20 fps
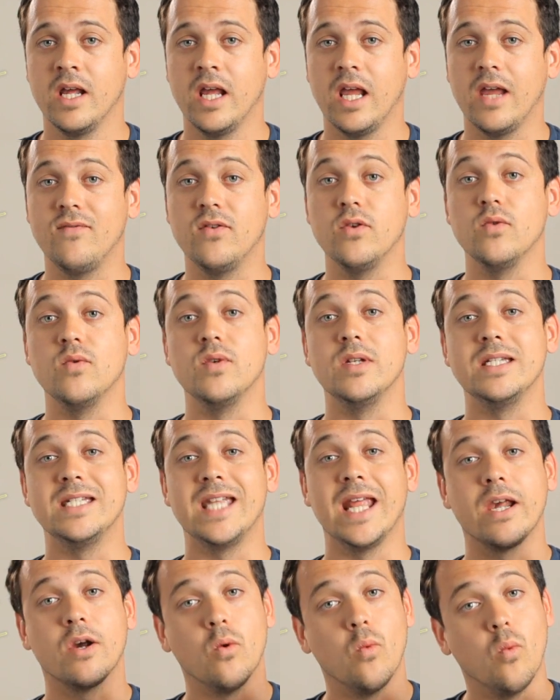If you
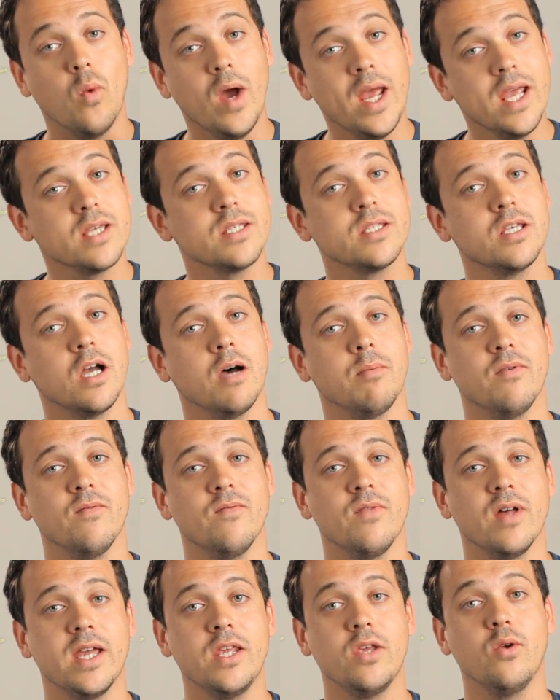take away a stop of
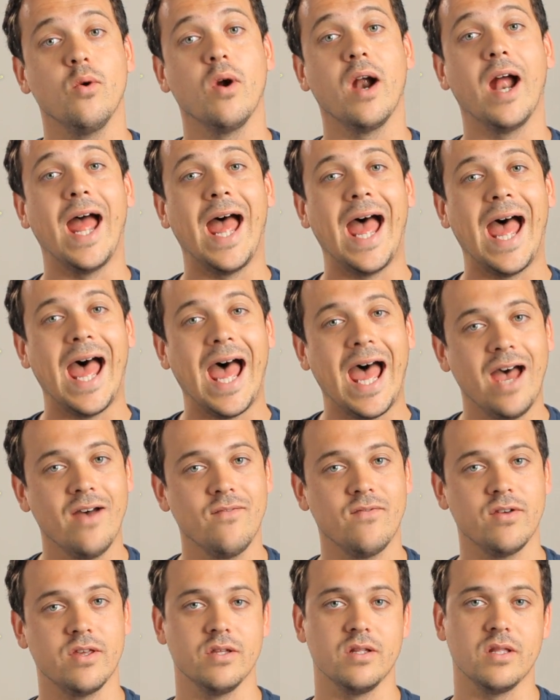light, you are
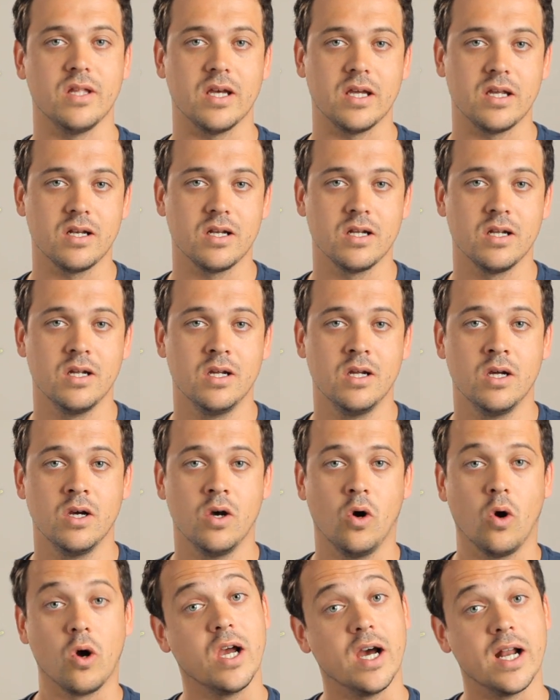halving the light,
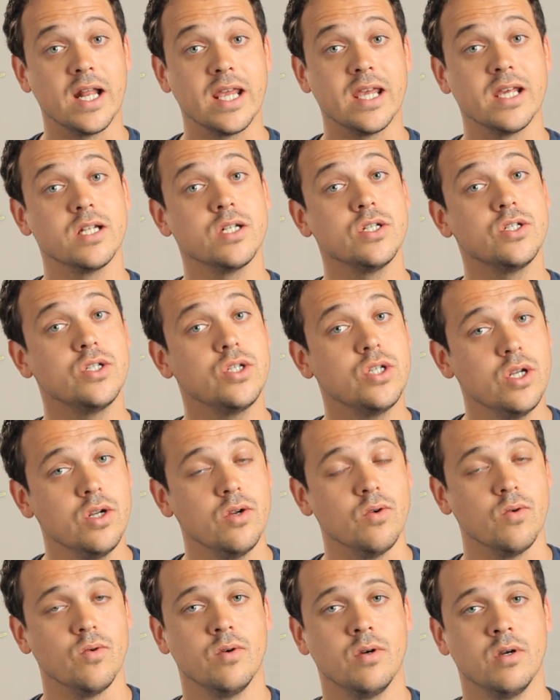or cutting it in
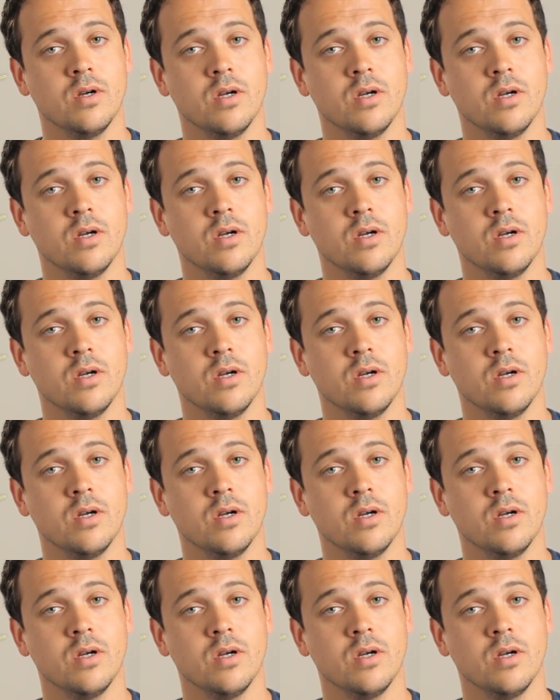two.